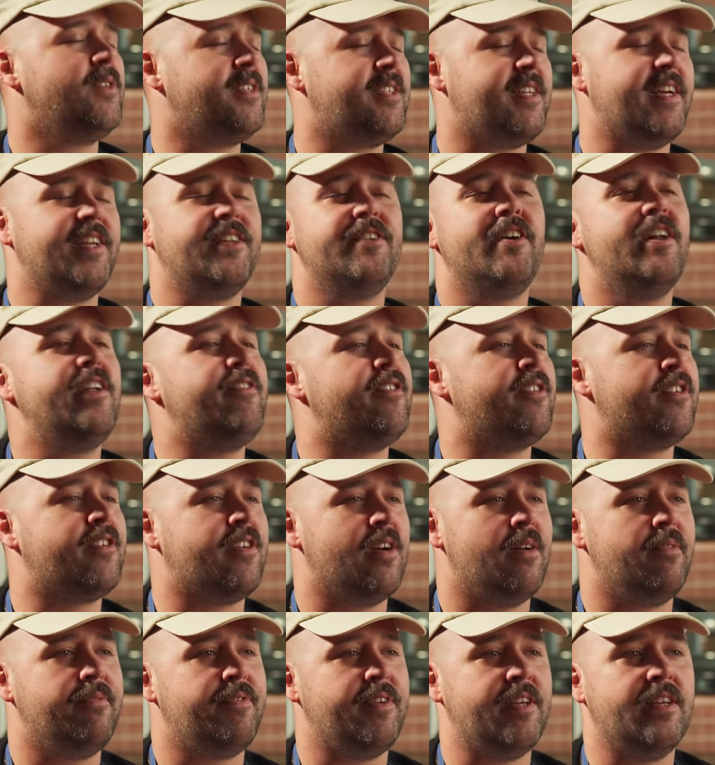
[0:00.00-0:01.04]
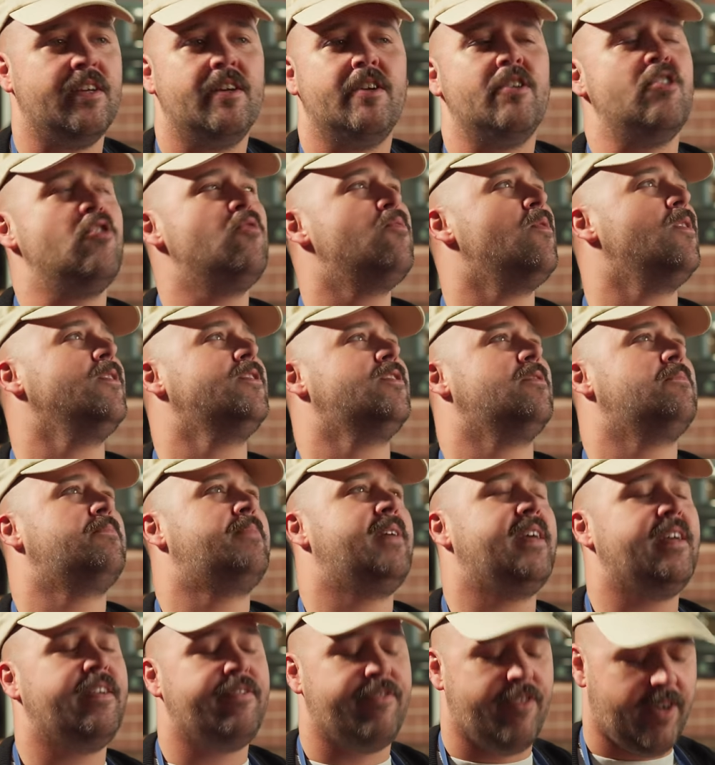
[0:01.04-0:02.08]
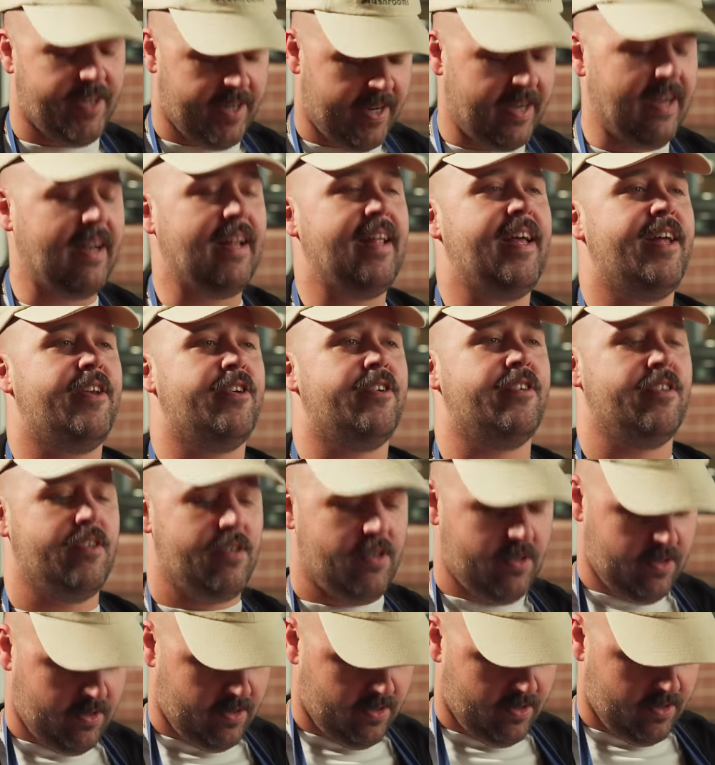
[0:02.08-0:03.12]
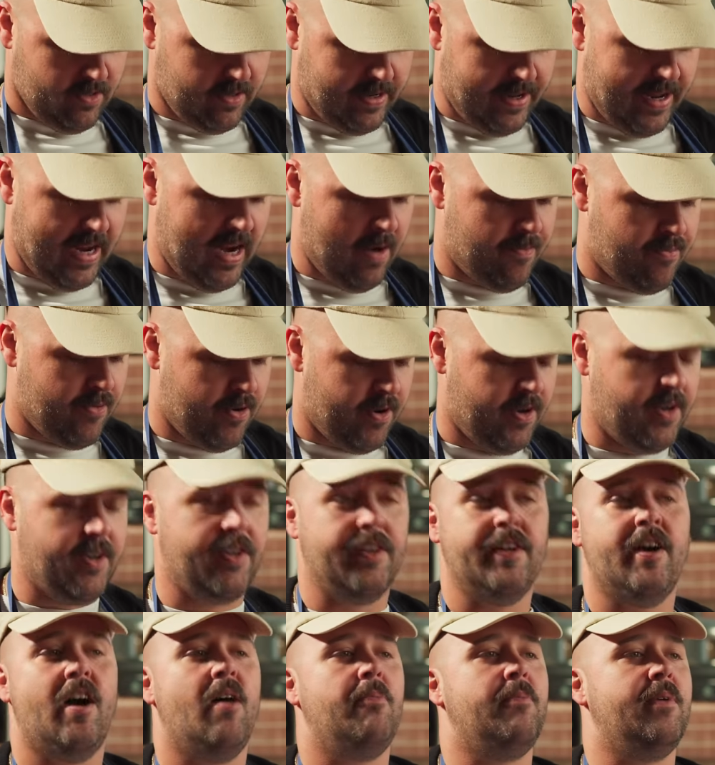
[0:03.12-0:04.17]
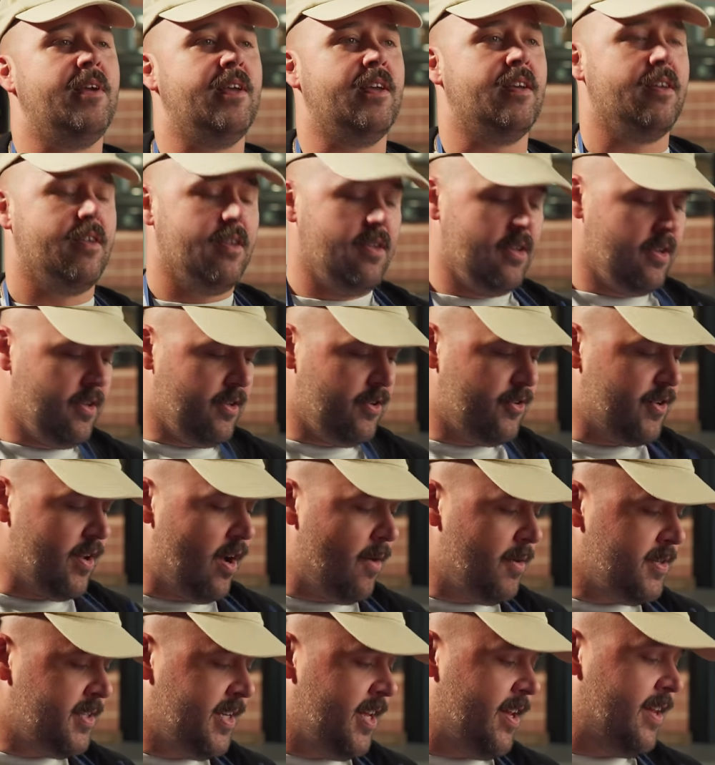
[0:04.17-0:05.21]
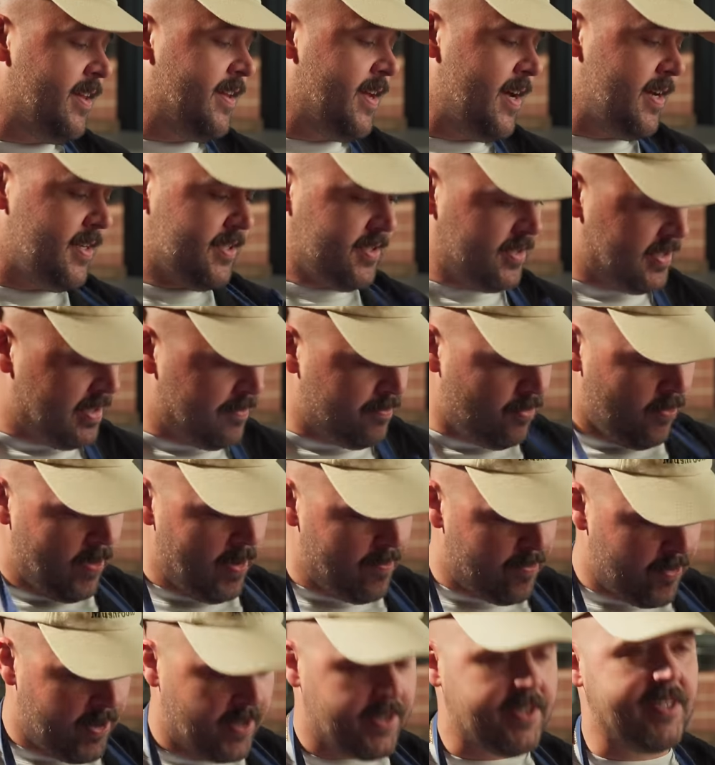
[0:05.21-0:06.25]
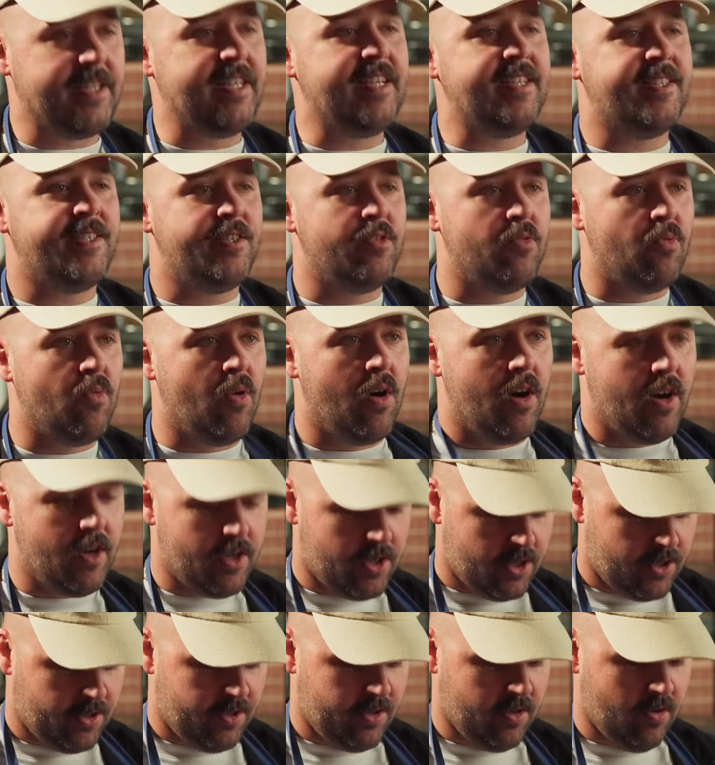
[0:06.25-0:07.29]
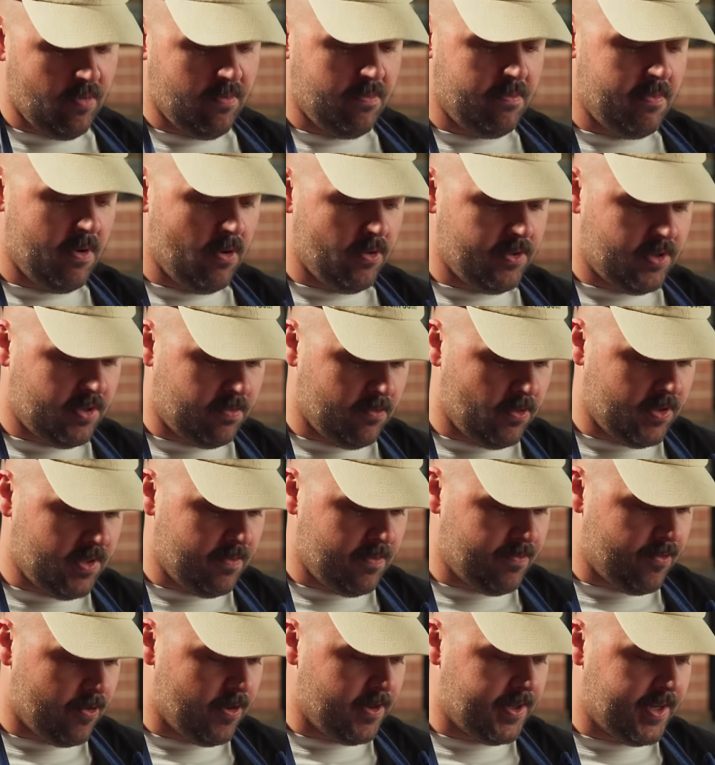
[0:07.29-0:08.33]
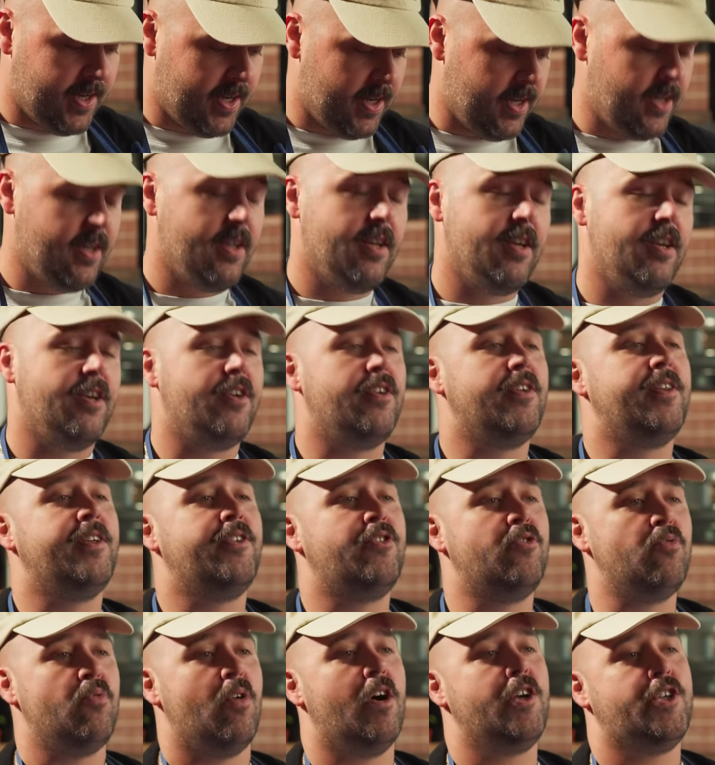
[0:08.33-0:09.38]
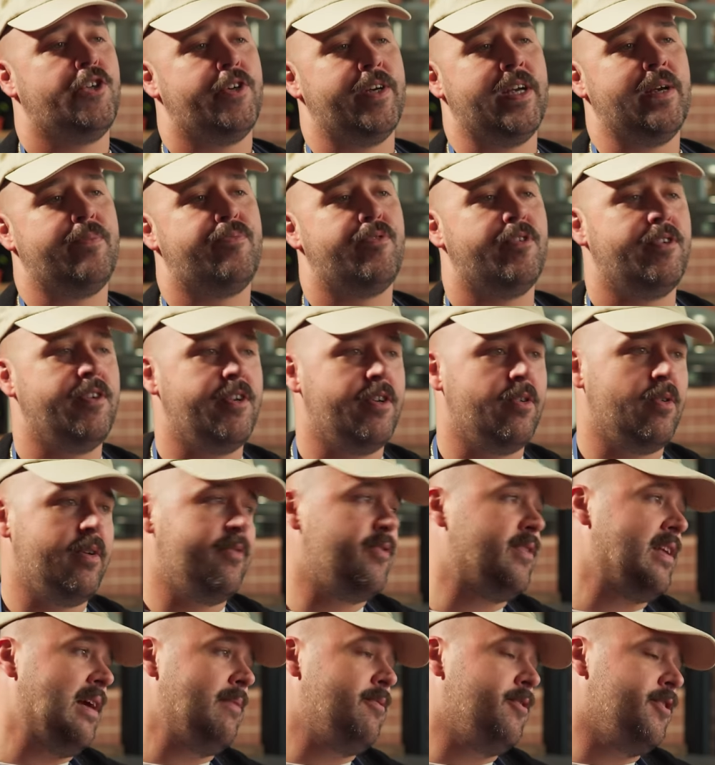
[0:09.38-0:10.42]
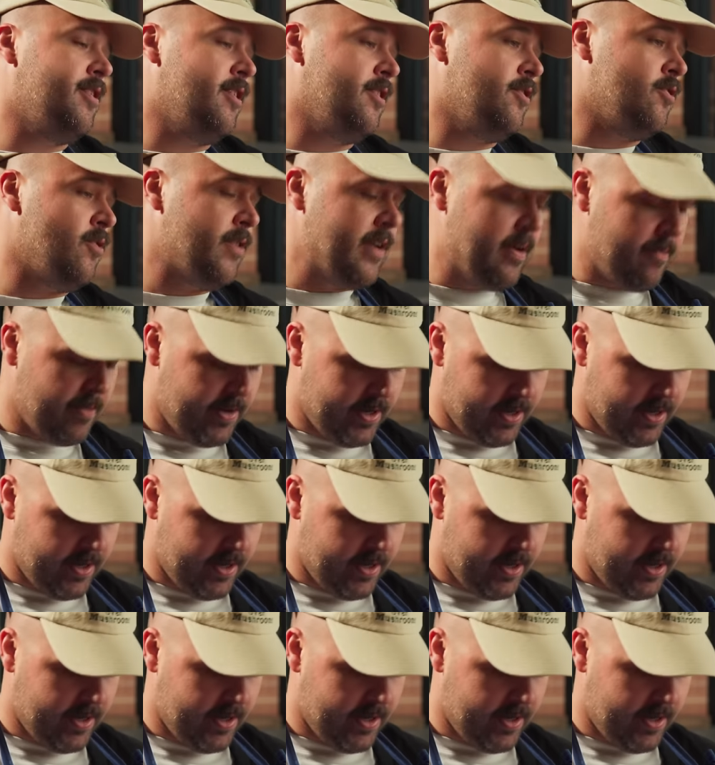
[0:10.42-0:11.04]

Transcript: it's like not even comfy. Who wants a big fucking leather apron? Not me. You should always get a nice simple apron that's easy to wash, you know, most important thing. You need to wash your apron, you know, every time you're done cooking with